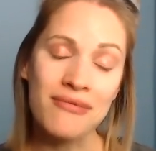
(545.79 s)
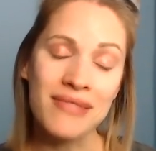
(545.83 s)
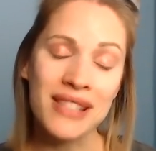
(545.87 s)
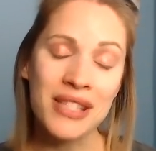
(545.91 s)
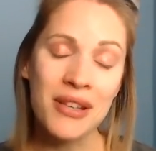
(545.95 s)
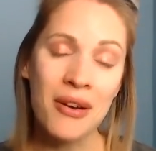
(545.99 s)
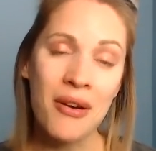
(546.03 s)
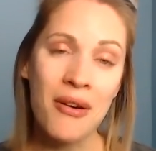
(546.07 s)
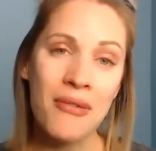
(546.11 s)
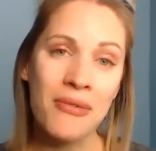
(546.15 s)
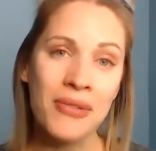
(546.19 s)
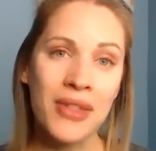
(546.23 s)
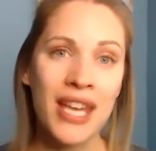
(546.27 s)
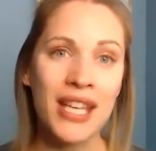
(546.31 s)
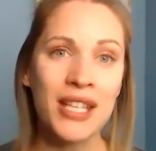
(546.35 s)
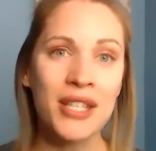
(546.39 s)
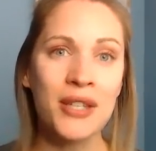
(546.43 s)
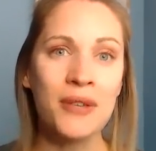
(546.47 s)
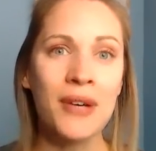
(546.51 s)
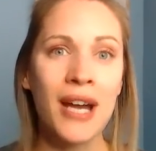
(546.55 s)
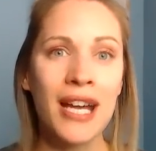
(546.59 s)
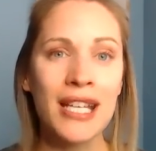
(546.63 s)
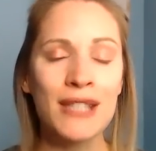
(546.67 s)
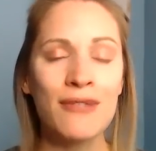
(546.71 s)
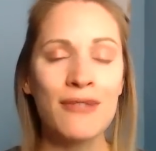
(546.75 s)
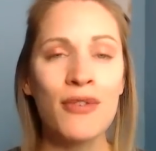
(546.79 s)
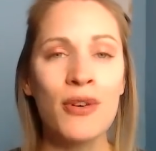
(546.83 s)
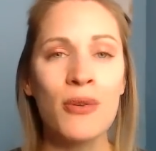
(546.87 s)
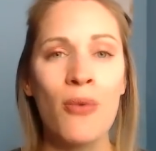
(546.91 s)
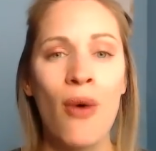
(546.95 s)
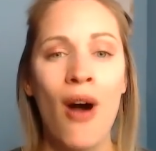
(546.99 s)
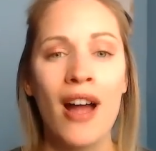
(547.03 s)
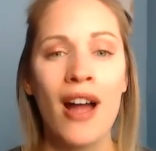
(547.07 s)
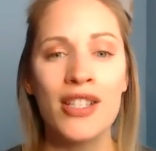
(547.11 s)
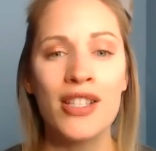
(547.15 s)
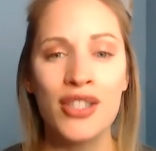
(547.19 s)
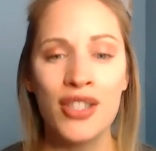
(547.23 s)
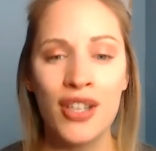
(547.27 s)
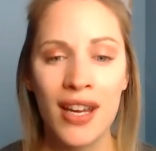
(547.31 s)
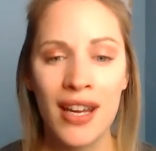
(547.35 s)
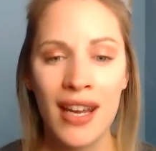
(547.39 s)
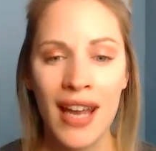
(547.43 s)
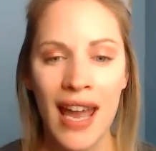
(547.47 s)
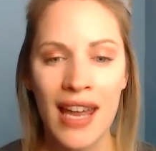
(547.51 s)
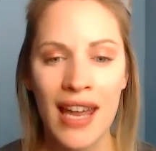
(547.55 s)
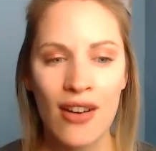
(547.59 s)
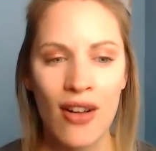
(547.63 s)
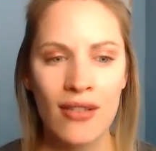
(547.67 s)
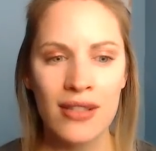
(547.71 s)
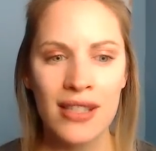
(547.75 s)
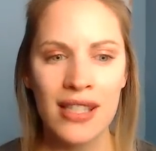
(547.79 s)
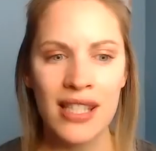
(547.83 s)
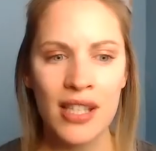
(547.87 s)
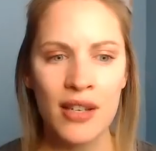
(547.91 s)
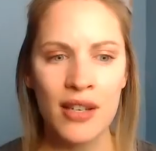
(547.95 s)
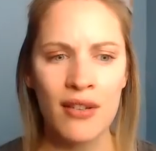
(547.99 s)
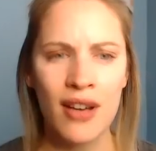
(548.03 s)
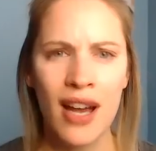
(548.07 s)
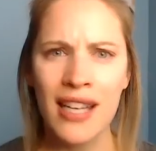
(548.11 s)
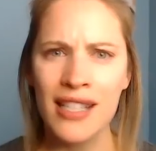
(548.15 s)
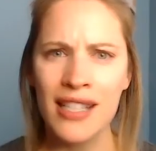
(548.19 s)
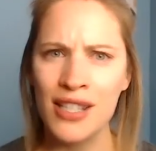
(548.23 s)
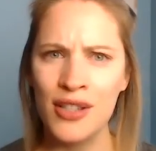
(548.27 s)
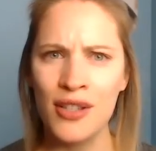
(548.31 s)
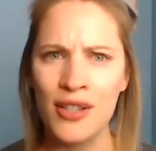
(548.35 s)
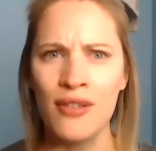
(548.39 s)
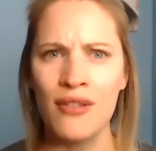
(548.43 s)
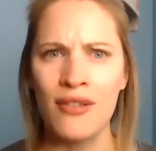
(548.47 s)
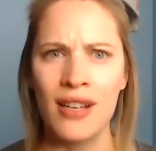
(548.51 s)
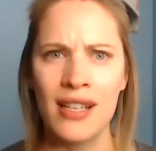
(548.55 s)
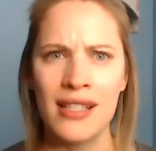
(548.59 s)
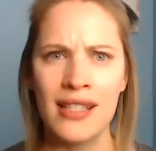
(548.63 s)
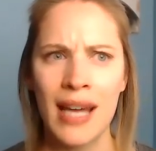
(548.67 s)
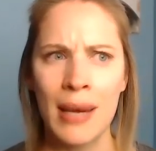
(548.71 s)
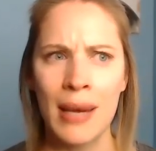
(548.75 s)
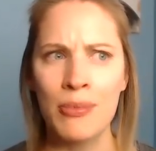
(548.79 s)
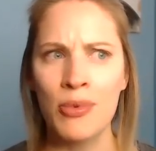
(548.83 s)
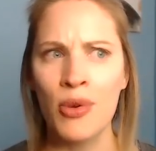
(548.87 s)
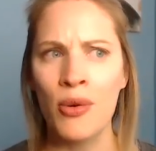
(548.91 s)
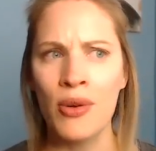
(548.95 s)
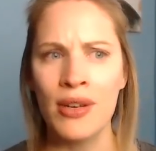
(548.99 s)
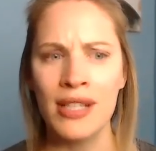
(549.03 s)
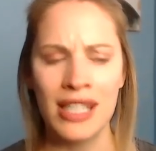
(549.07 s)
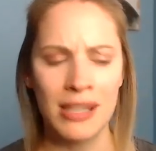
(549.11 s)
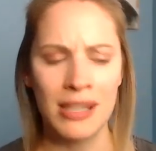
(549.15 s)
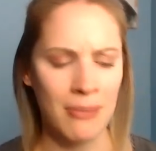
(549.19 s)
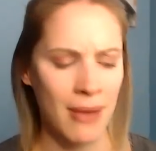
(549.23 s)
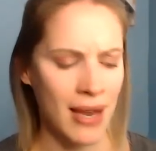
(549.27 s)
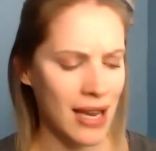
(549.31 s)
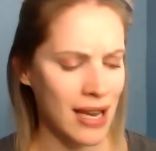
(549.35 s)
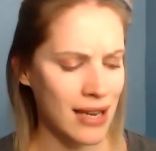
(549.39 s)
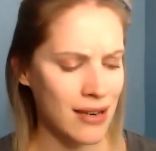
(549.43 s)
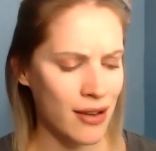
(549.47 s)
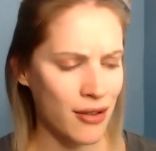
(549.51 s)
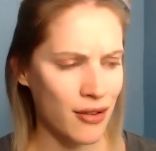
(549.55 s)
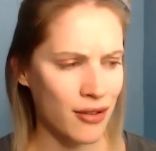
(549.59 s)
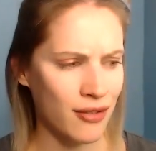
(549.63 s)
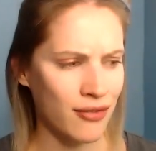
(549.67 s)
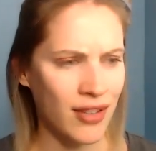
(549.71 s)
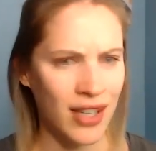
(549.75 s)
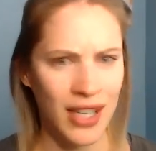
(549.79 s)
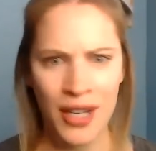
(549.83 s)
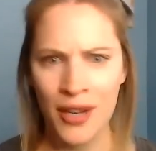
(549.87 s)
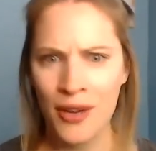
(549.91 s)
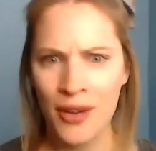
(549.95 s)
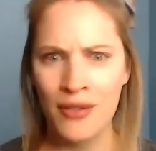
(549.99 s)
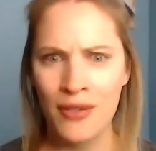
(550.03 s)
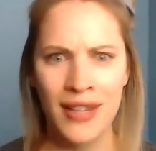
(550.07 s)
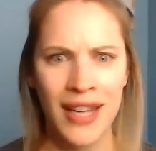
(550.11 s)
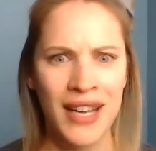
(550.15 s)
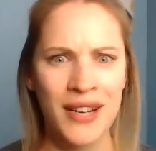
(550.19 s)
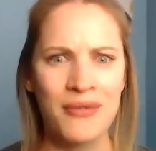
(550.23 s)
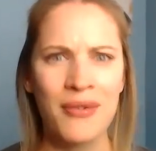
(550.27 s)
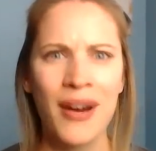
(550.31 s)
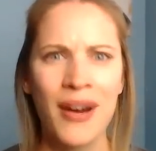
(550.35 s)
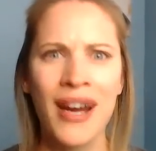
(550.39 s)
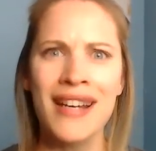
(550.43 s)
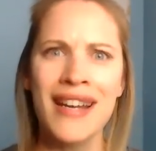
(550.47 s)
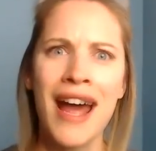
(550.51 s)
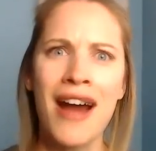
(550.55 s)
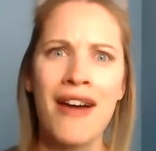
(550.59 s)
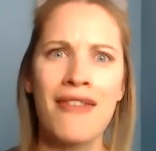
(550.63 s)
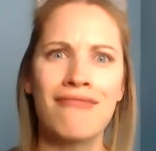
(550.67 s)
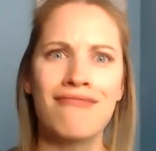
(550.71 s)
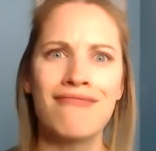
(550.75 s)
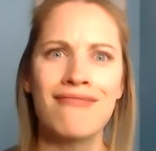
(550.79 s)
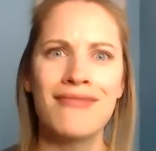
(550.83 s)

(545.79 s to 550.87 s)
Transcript: So thank you guys for watching and I'll see you guys soon because I'm going to make another video like right now.